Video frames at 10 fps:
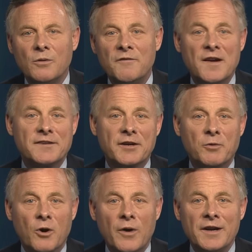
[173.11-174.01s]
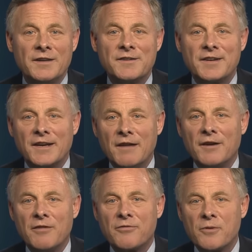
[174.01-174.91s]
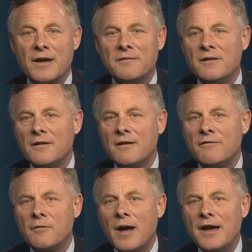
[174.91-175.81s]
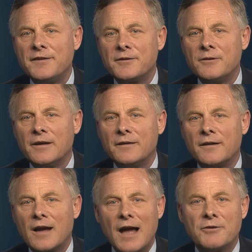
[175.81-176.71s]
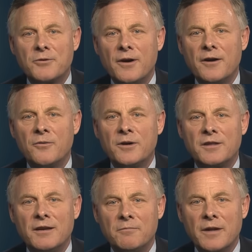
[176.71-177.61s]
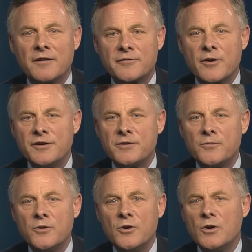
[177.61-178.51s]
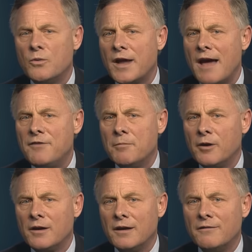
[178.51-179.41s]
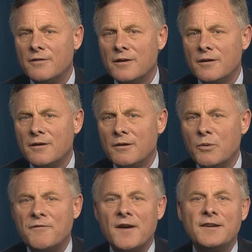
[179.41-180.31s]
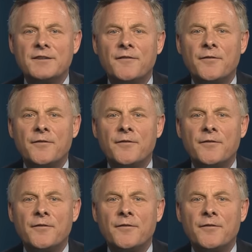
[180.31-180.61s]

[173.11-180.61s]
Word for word: We face a growing and significant threat from ISIL, and contrary to what the administration would have you believe, we face a